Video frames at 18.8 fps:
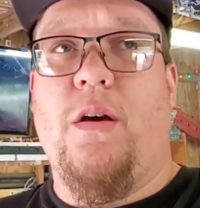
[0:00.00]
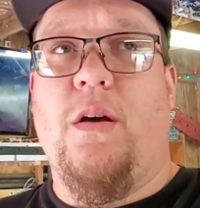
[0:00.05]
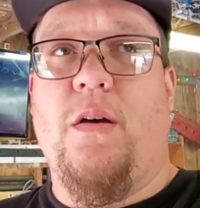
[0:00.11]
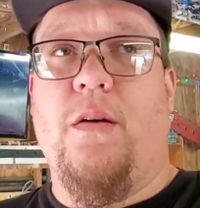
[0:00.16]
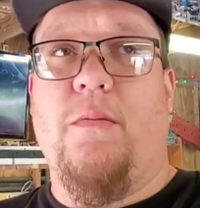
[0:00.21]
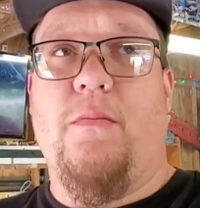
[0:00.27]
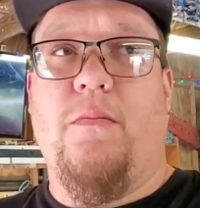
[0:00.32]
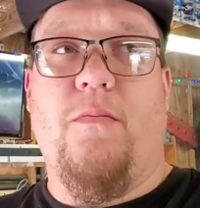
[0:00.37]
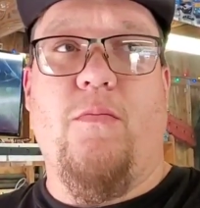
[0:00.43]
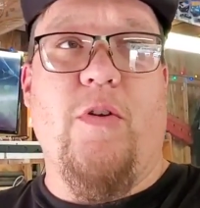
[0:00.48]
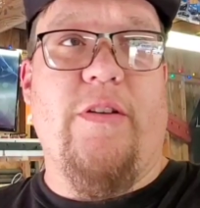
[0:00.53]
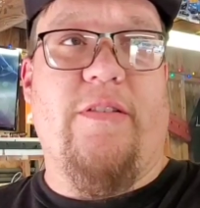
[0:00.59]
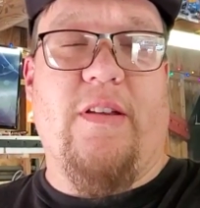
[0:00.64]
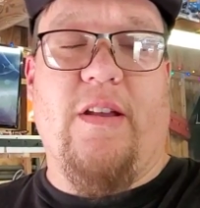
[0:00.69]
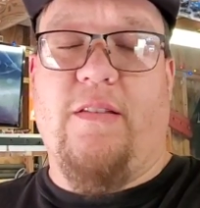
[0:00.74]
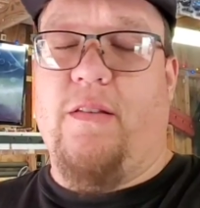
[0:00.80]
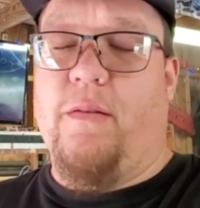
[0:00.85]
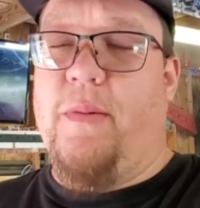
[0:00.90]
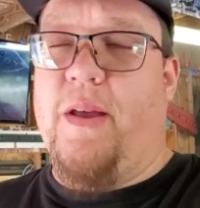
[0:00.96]
we
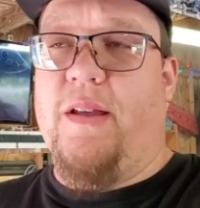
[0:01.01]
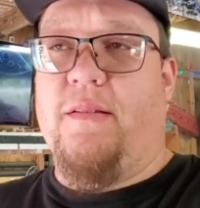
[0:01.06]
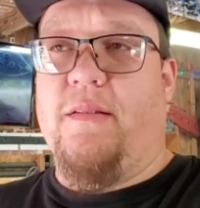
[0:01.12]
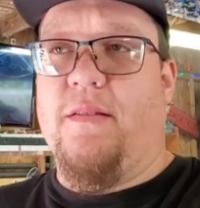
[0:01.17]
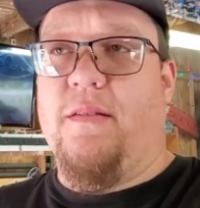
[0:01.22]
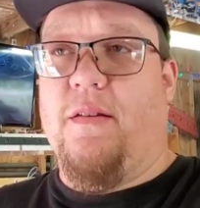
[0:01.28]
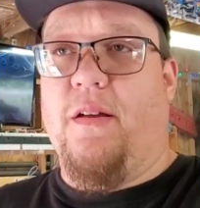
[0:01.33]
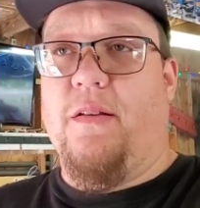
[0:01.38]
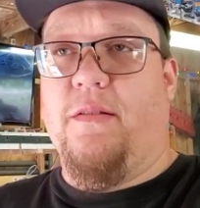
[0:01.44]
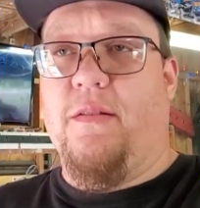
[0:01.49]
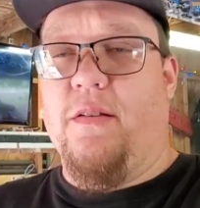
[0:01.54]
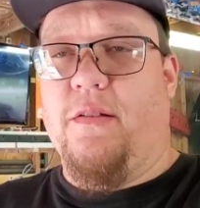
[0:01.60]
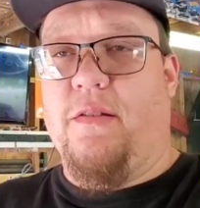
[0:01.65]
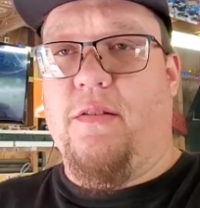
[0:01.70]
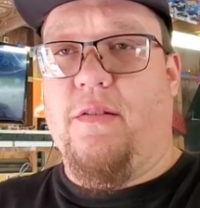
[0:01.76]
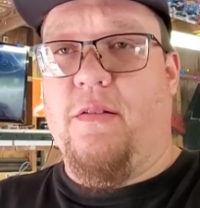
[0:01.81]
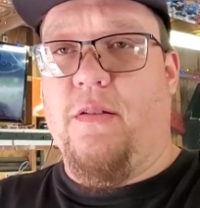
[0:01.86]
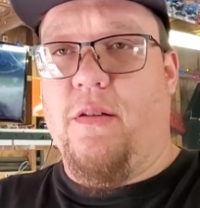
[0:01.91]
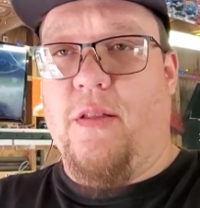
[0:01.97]
just had some eggs and
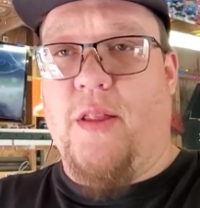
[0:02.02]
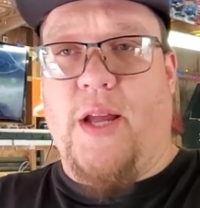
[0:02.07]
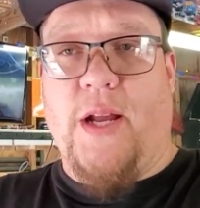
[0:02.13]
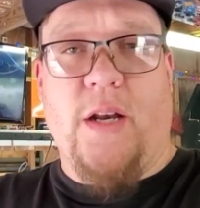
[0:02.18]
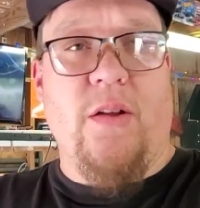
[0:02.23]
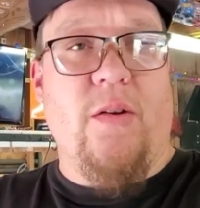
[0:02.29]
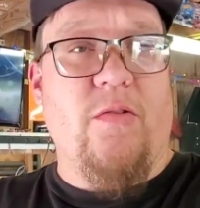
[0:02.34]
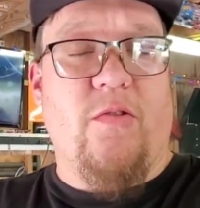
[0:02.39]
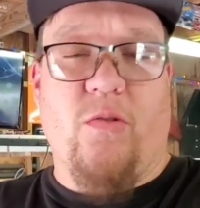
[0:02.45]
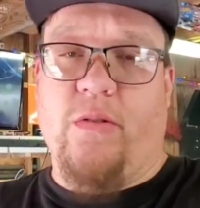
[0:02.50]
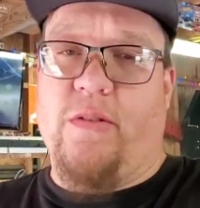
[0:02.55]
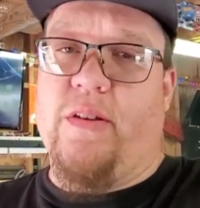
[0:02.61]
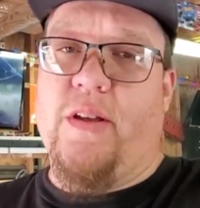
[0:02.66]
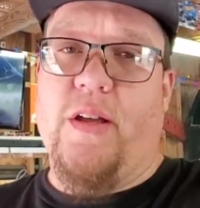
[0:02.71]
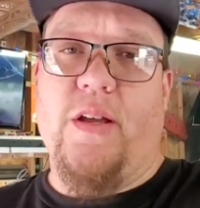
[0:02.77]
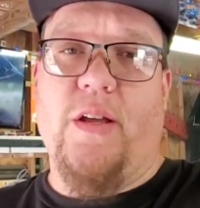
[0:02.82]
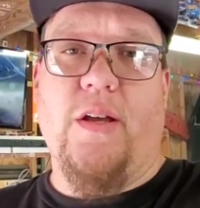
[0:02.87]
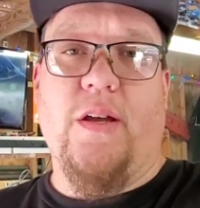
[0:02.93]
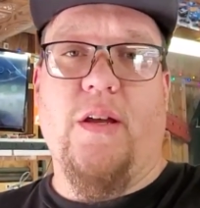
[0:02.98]
sausage, like no
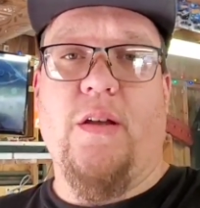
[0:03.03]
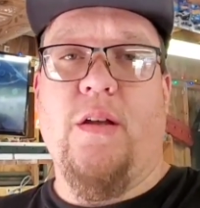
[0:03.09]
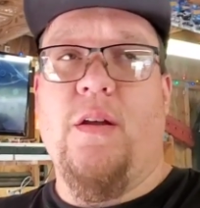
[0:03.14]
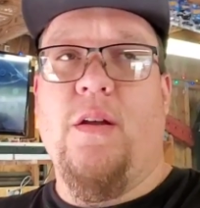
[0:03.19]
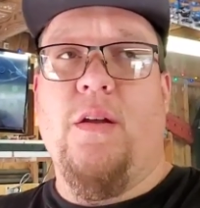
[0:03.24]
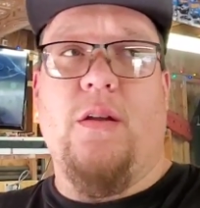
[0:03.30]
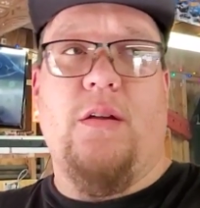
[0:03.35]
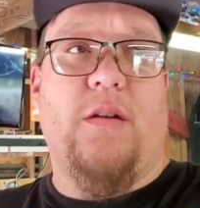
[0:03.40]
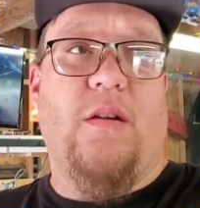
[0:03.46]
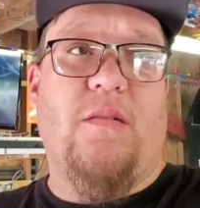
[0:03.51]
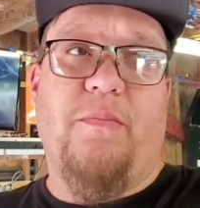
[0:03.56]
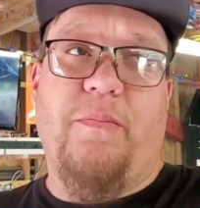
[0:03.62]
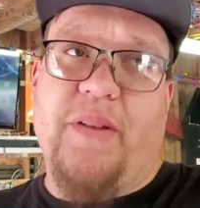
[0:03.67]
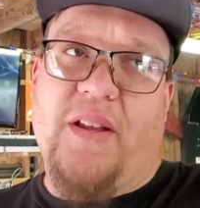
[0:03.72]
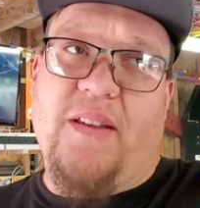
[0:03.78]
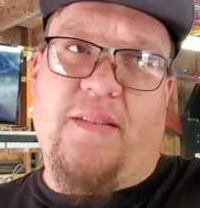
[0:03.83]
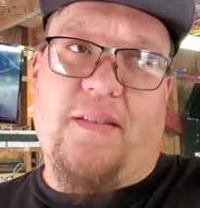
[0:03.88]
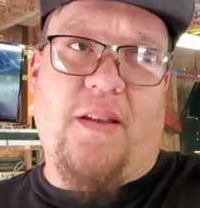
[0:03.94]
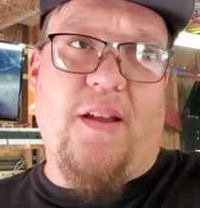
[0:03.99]
tortilla, no
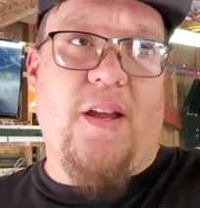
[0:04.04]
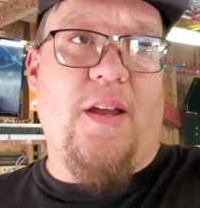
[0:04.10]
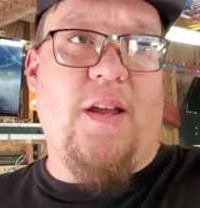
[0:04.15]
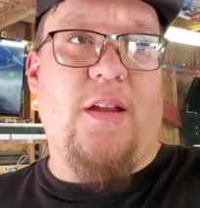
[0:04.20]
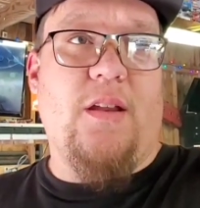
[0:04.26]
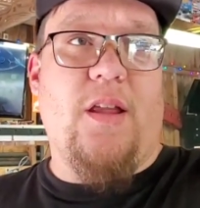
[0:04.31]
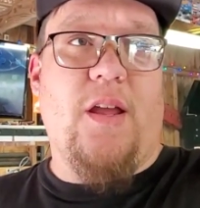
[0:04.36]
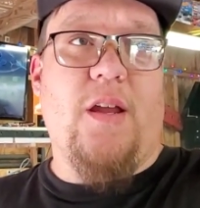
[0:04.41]
biscuit.